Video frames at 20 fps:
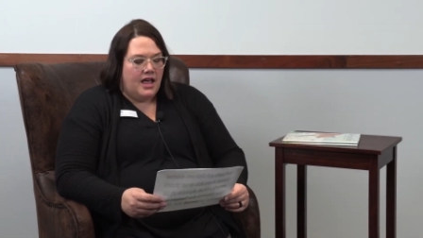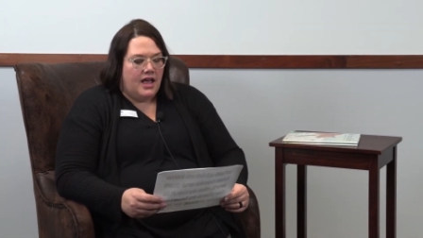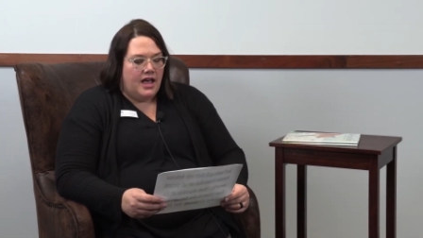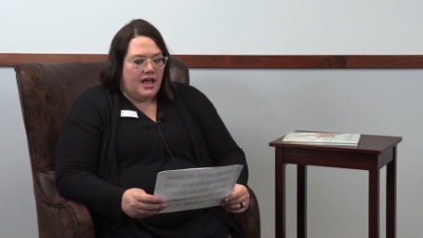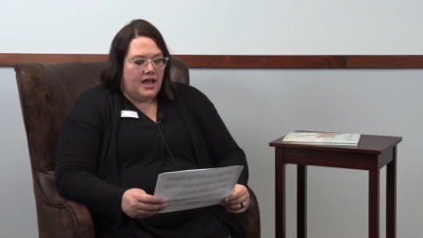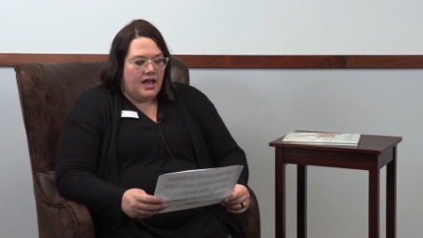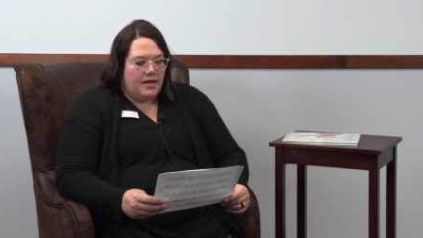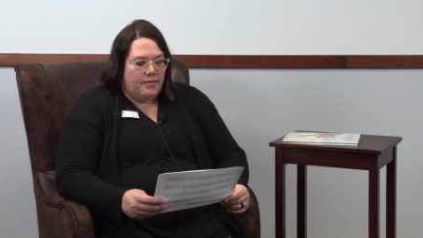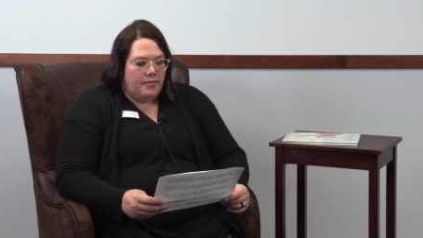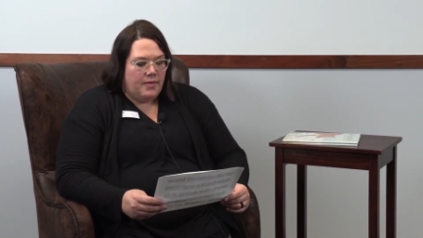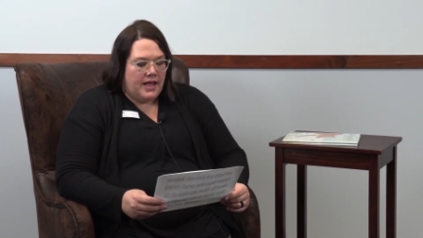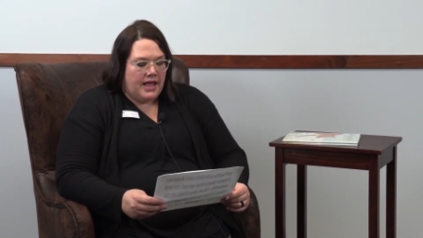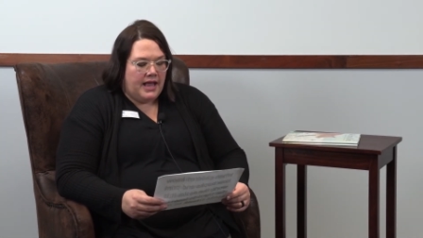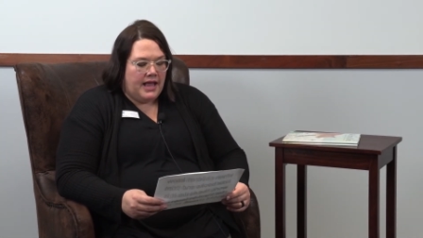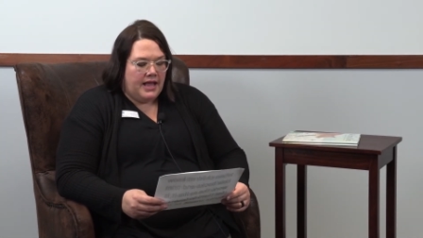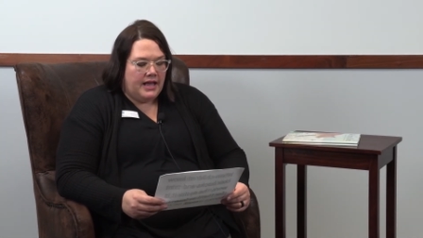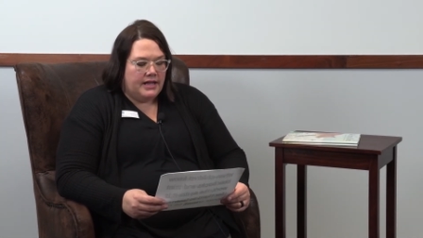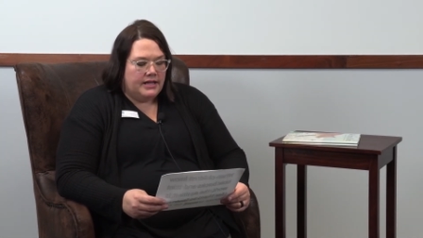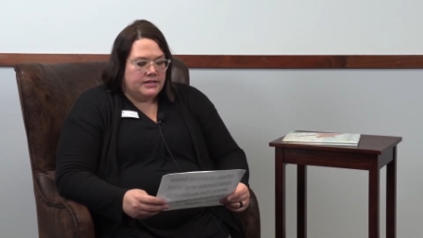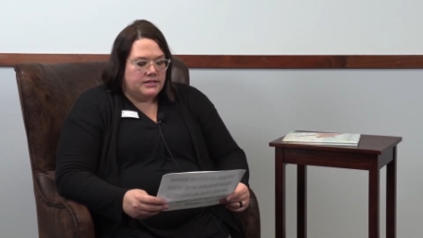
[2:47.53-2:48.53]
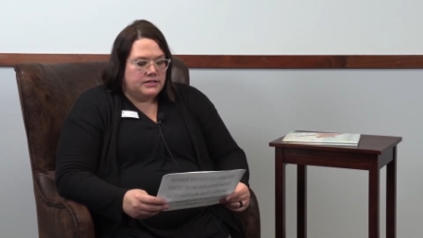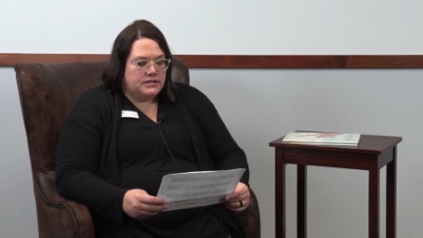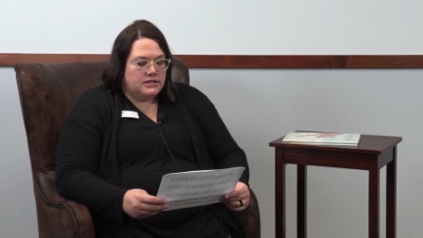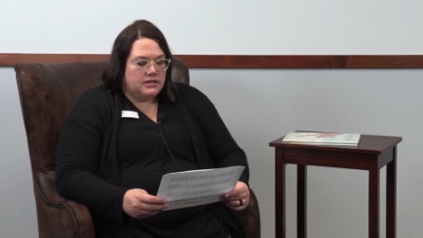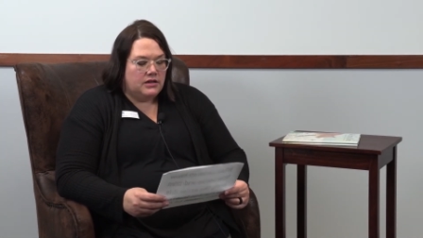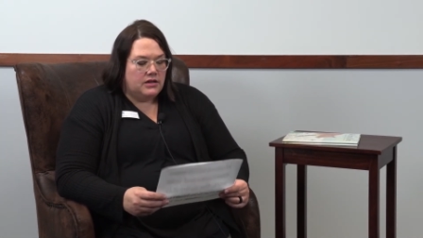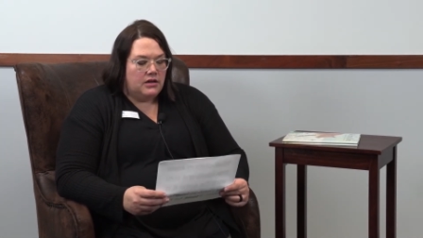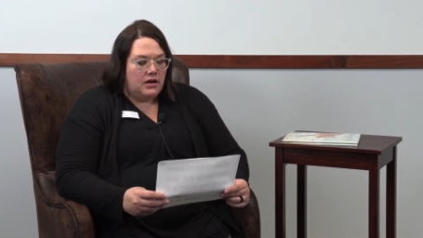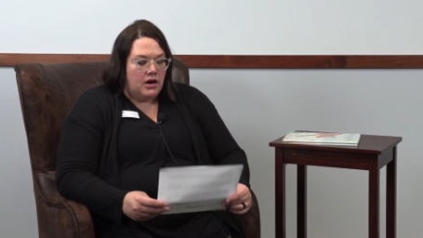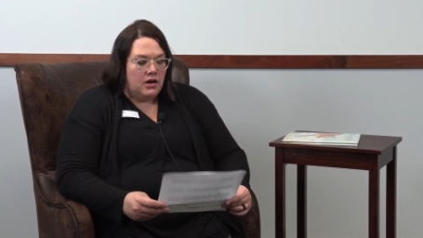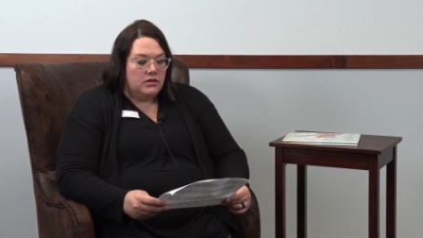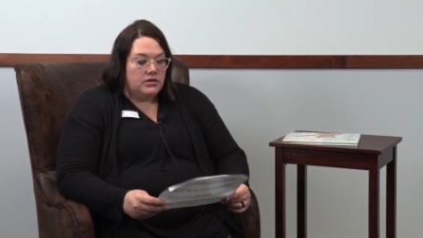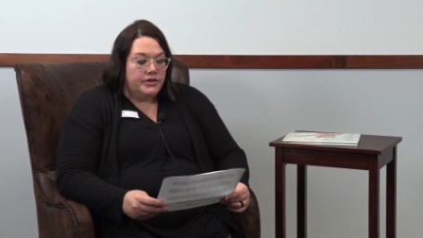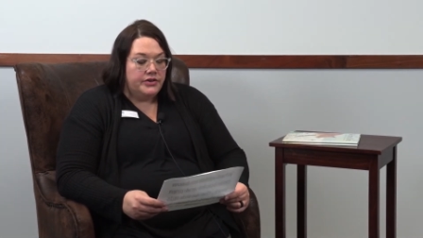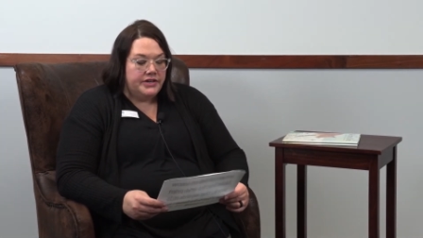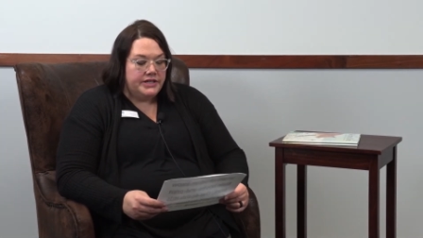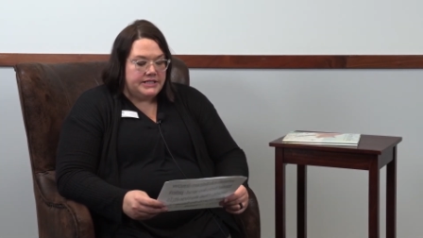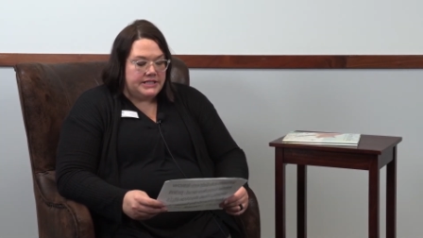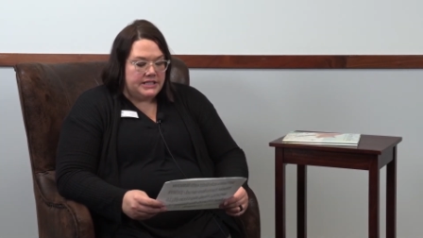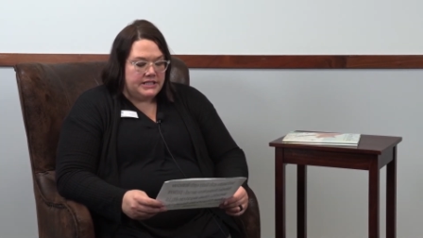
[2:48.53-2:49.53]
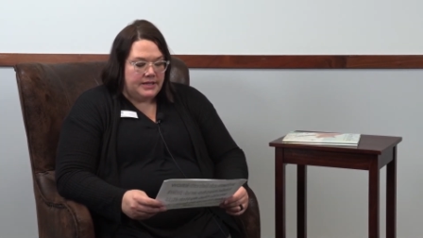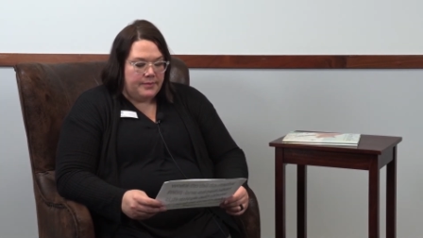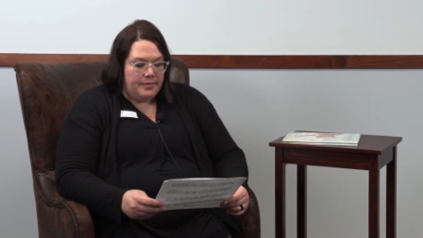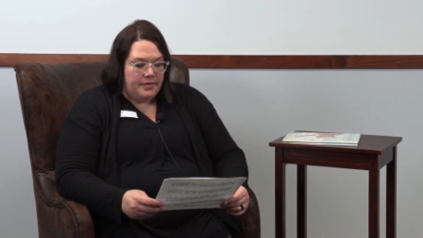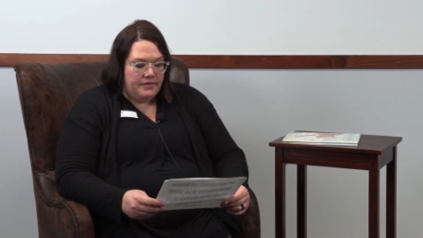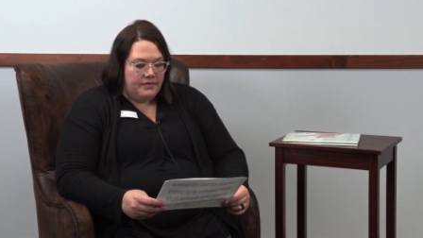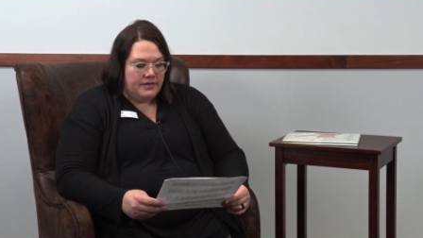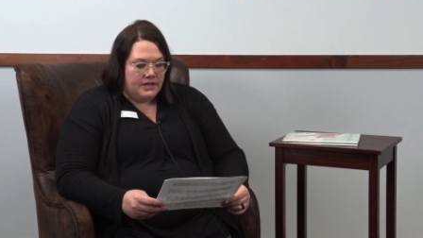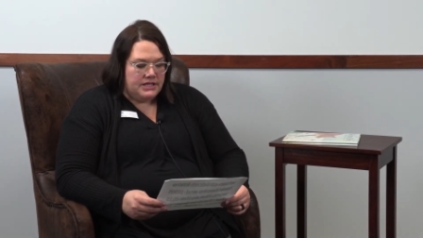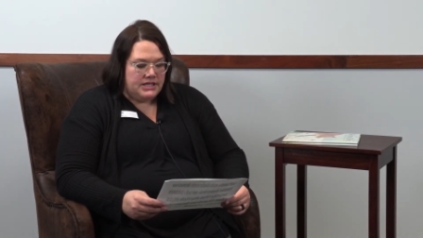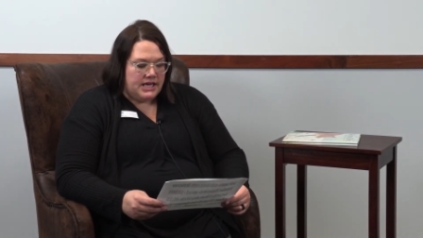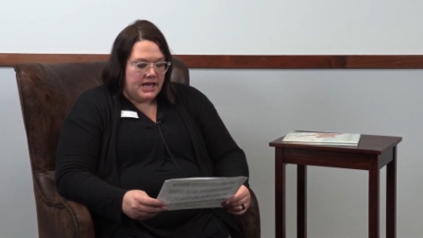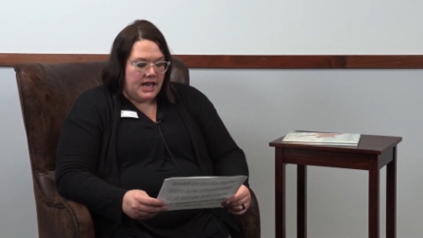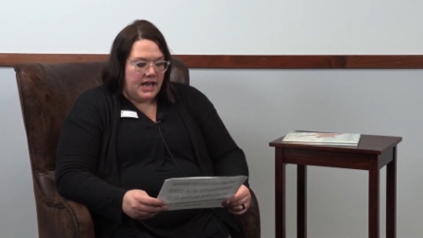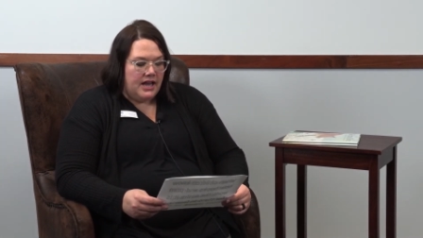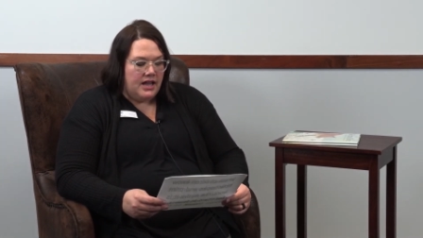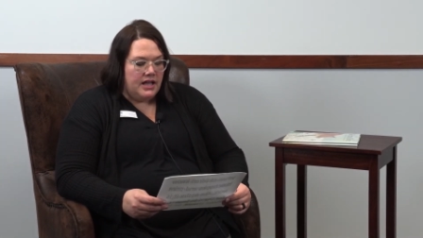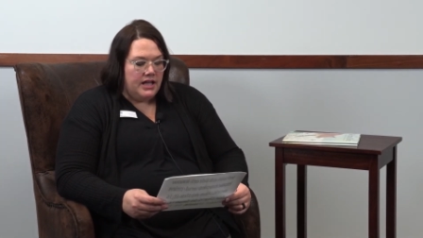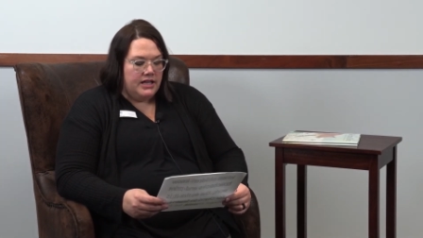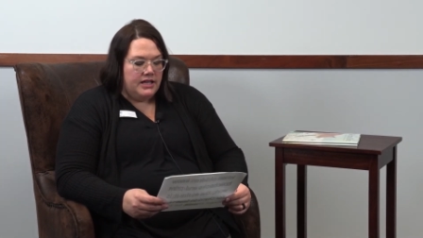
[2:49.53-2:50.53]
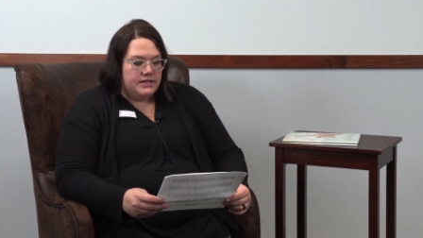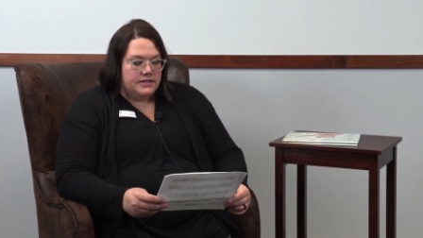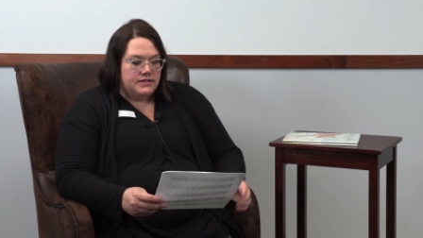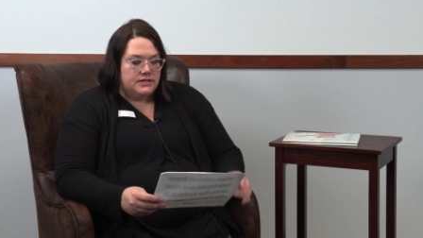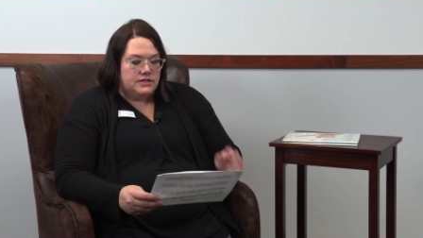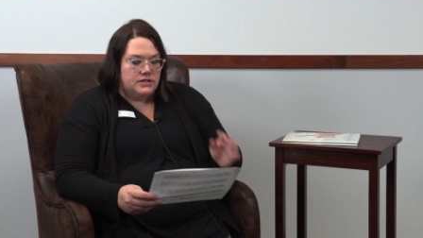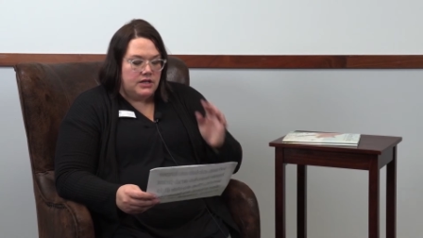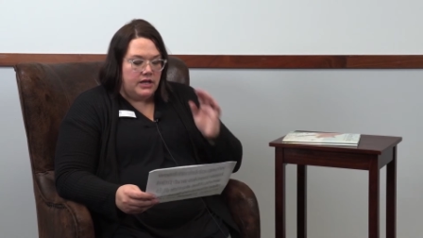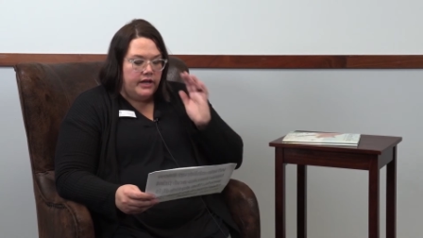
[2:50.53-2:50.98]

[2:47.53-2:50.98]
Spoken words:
And our literacy tip of the day is